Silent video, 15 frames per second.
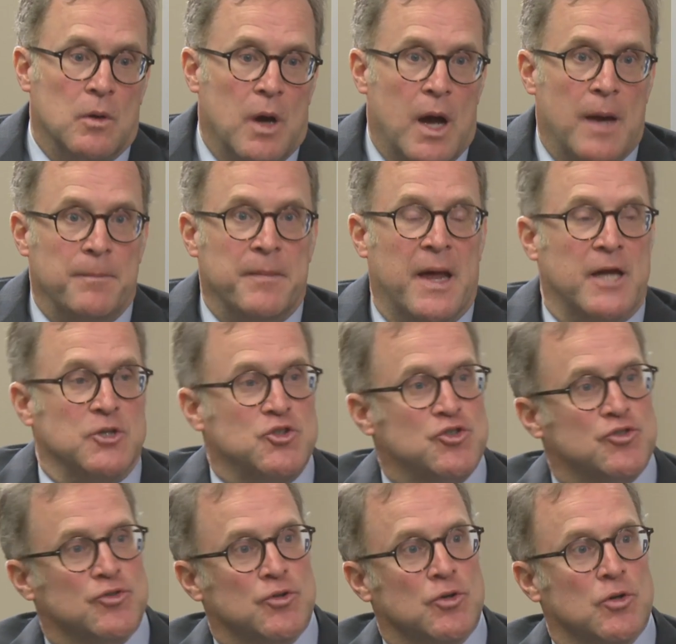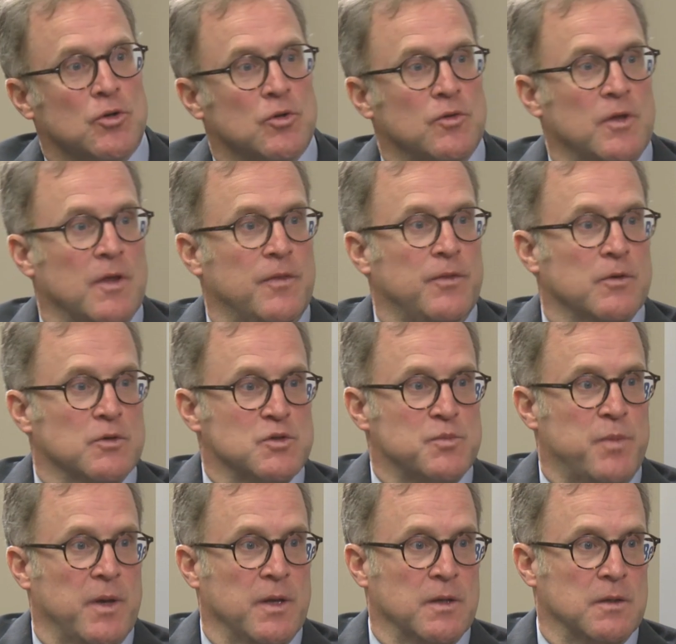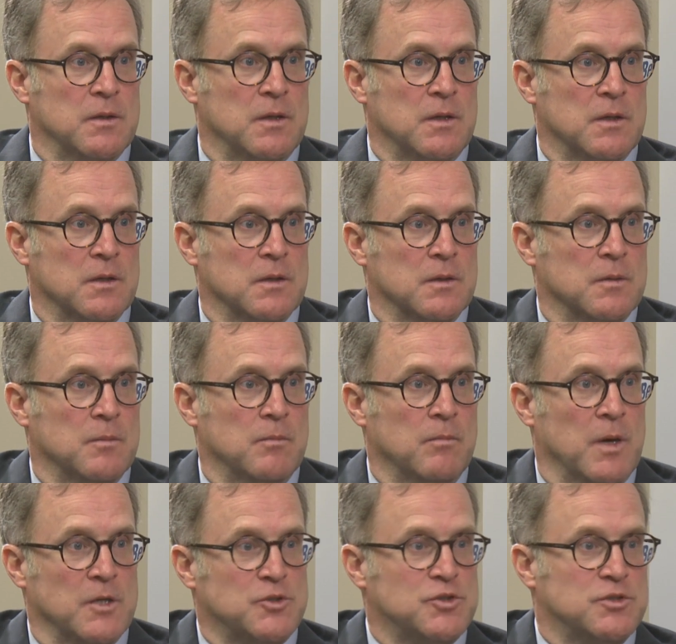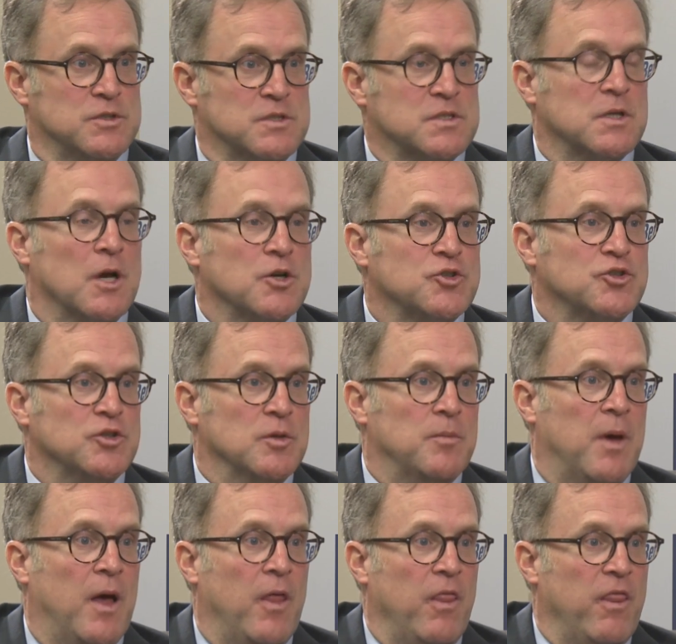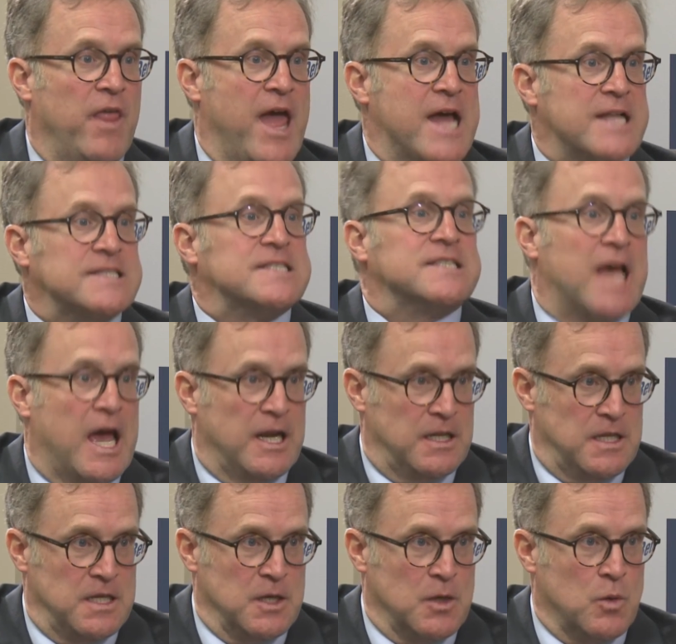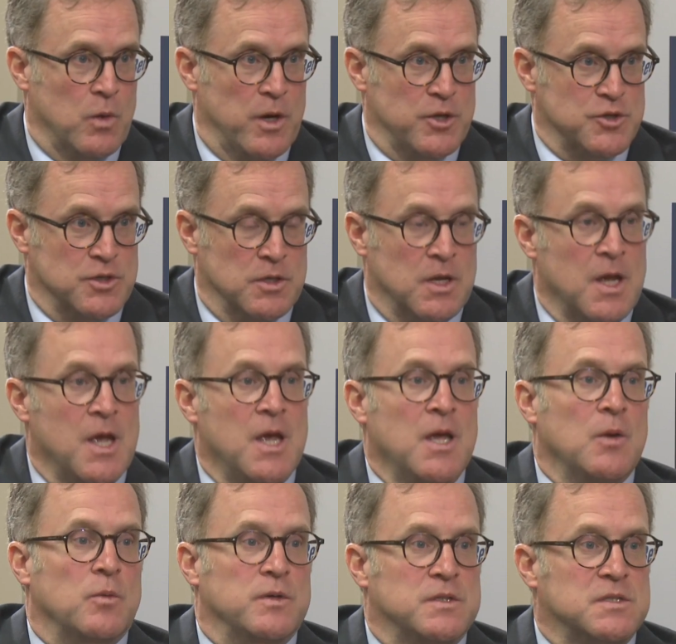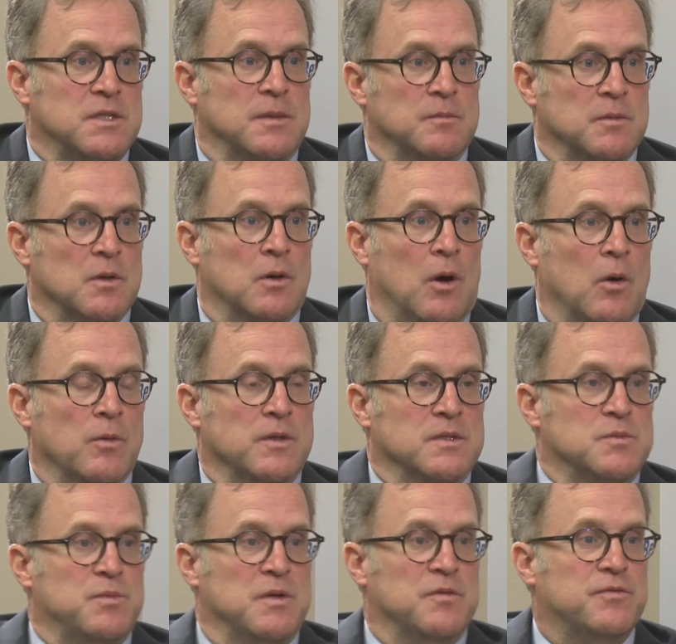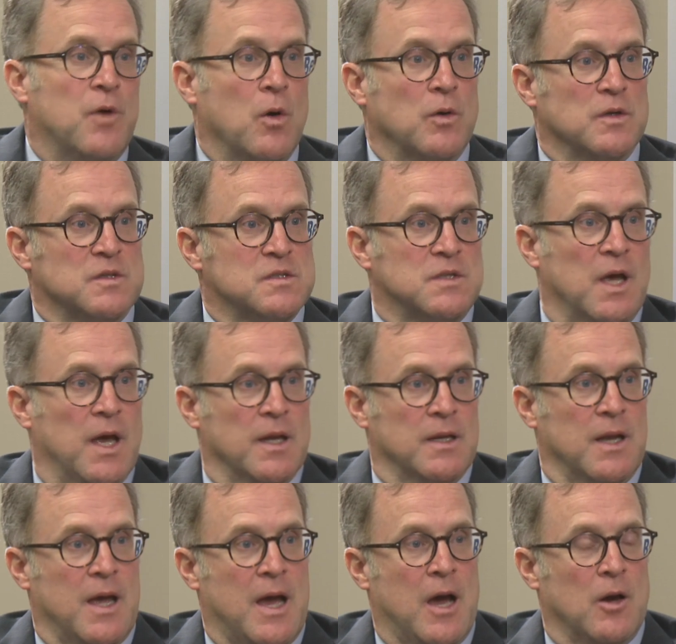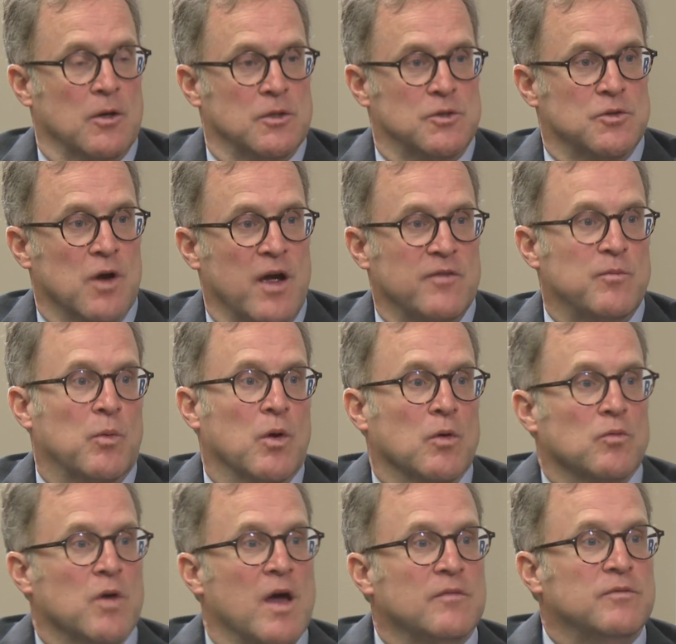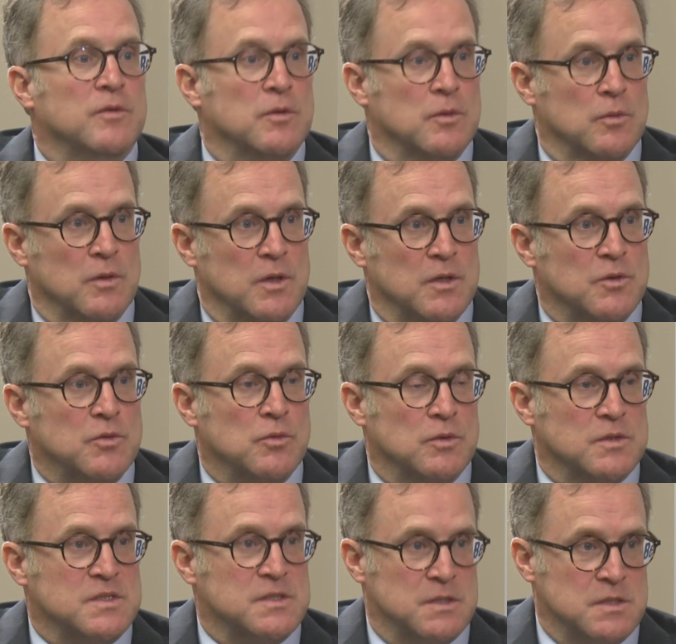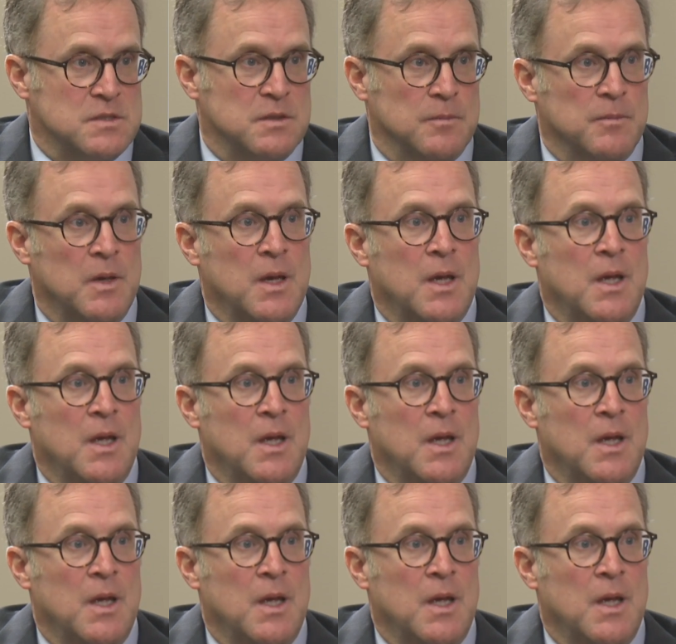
I'm not sure that there's been much discussion about that side of the equation. We seem to always be focused on how to drive more revenue into a system.